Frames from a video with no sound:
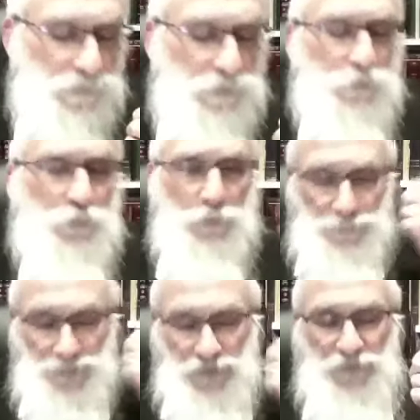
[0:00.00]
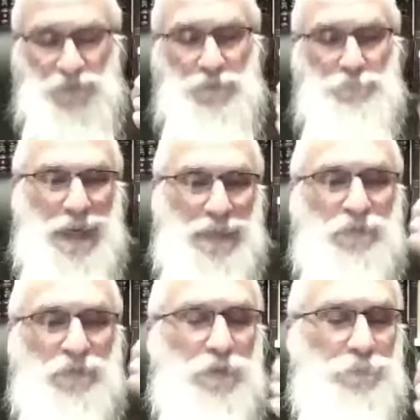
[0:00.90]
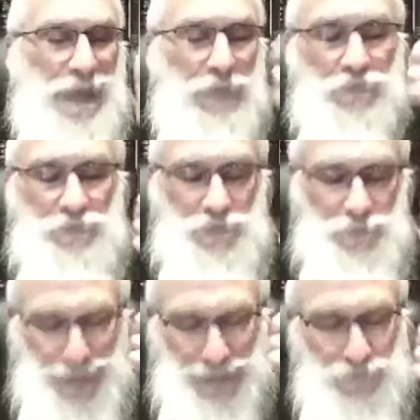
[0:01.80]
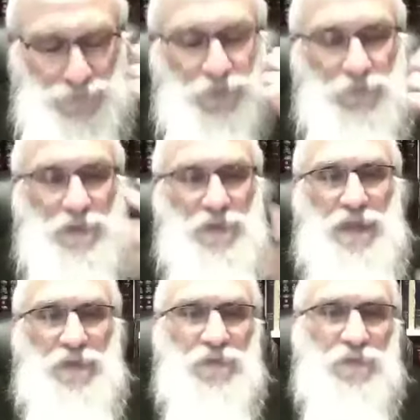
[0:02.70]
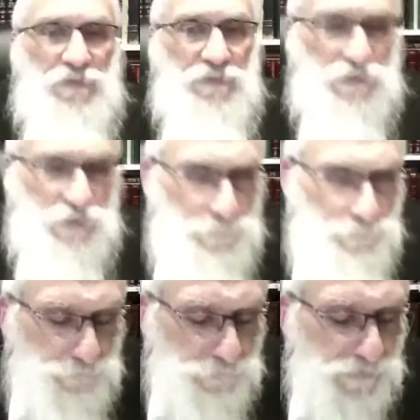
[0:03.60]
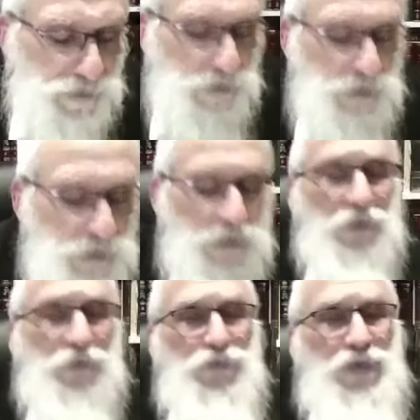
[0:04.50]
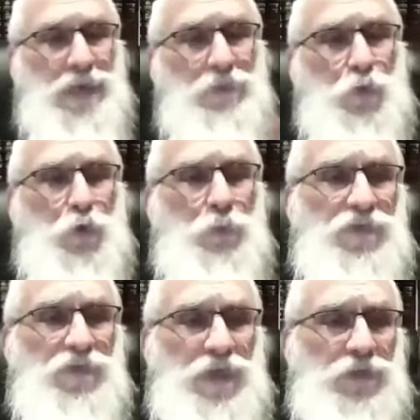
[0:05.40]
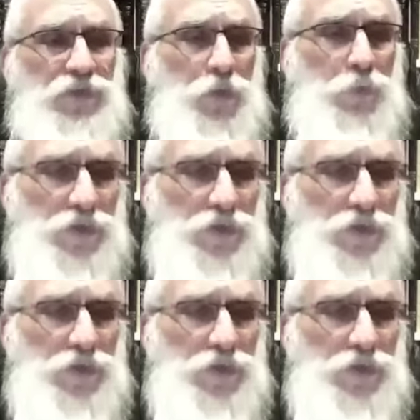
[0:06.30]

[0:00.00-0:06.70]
you do a mitzvah, you bind yourself to the essence of Hashem. Zeh l'um zeh, so it